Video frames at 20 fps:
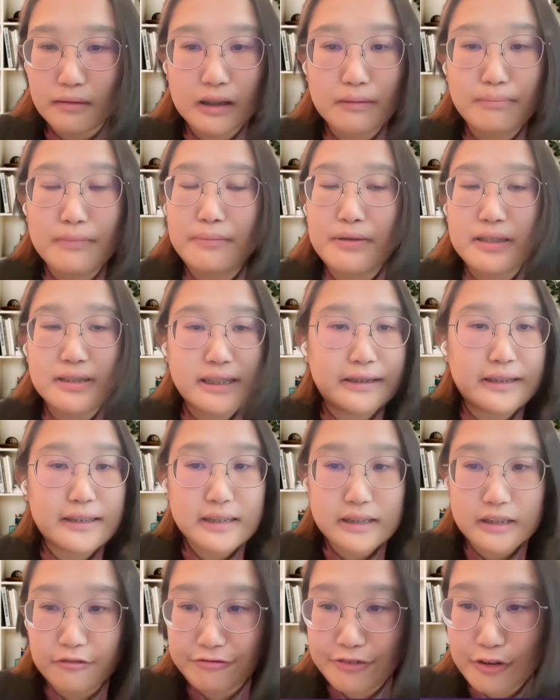may be sentenced
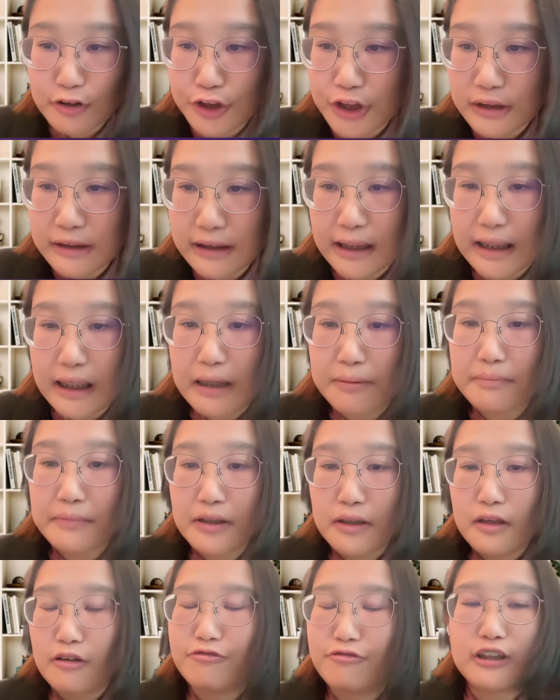in a future time.
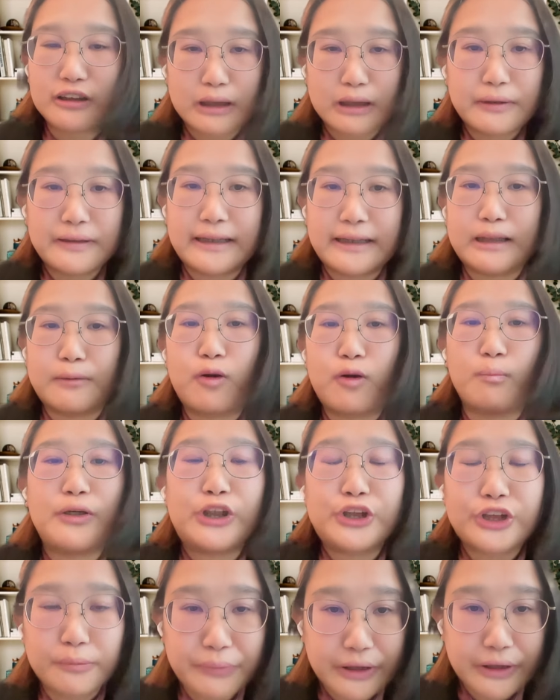For example, there's a
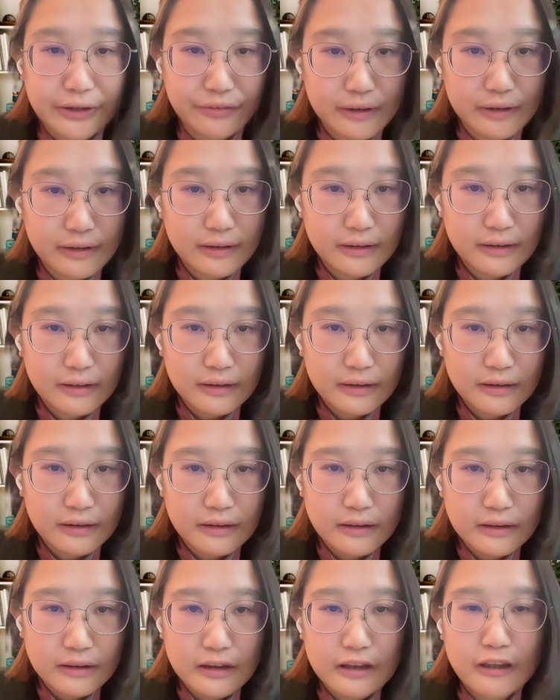probation period.
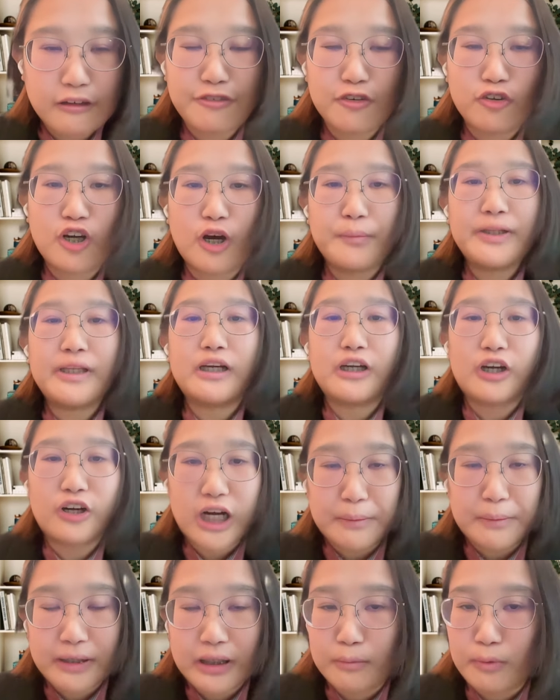If you commit a
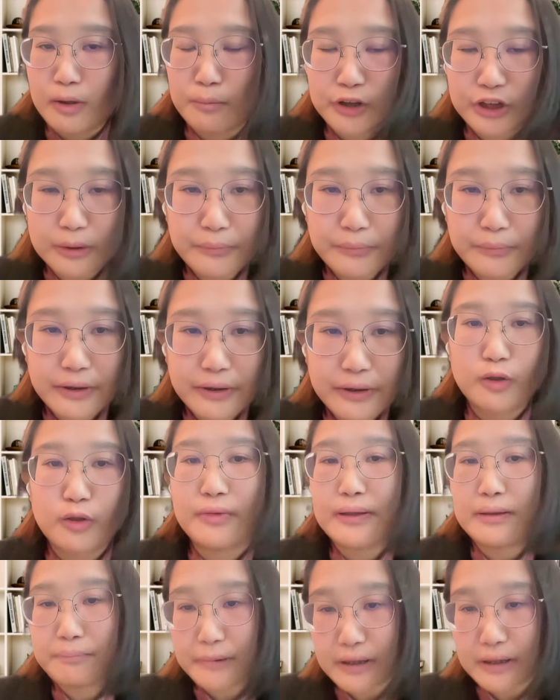crime in a probation period, you
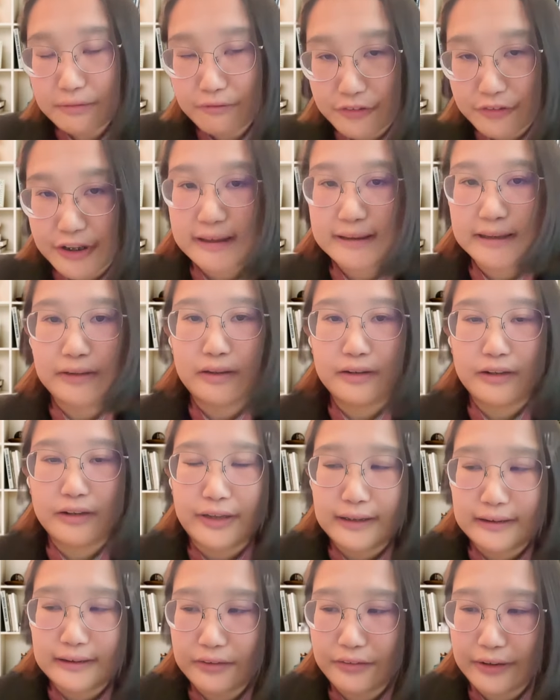may be
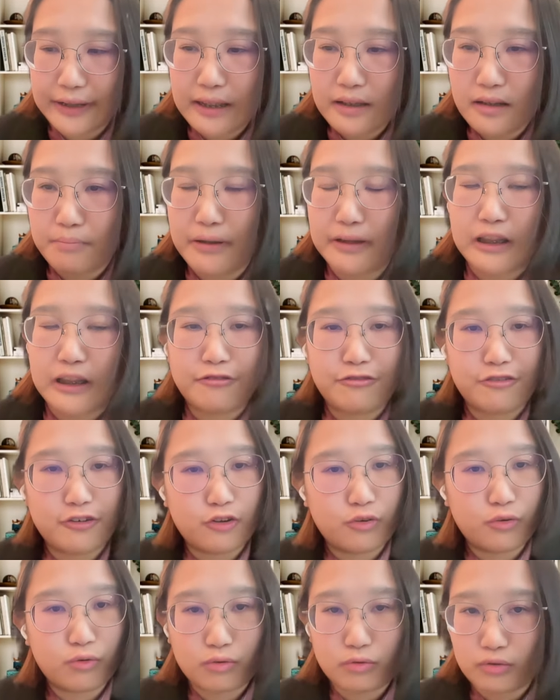arrested again. But if
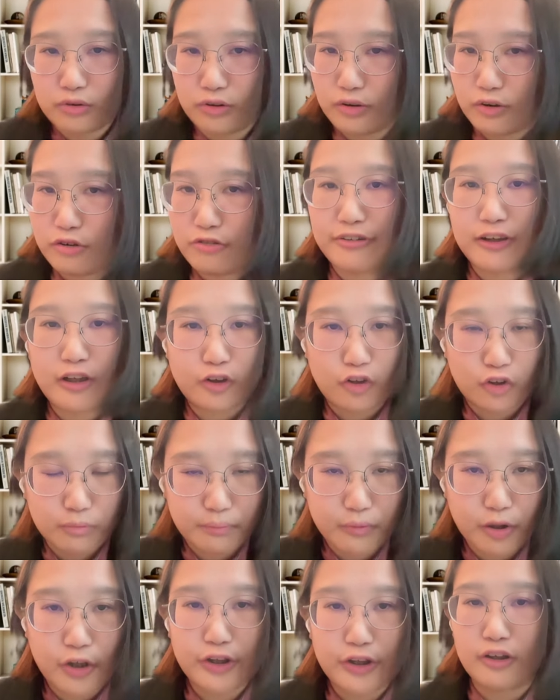you're a good
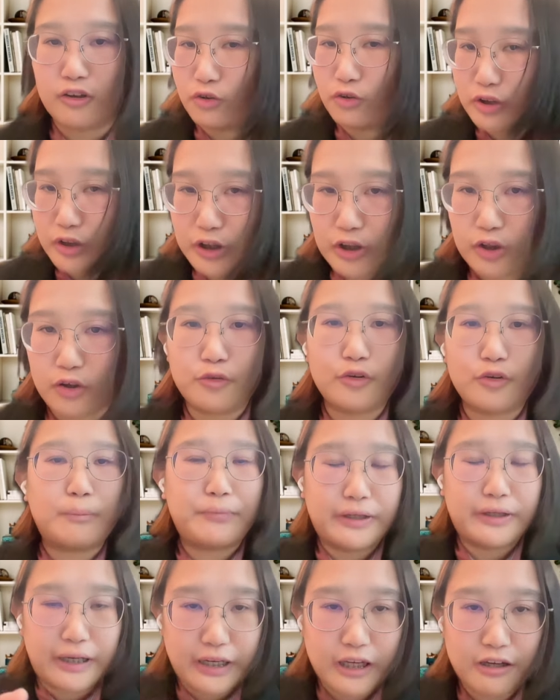boy, you're a good girl, you're
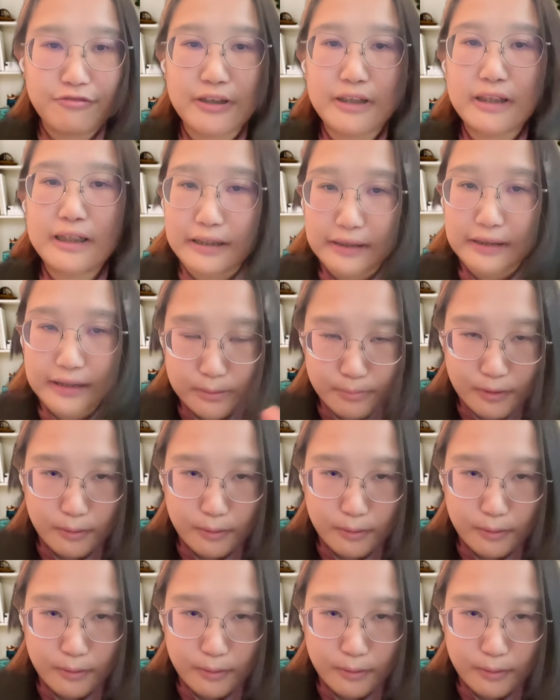behaving in this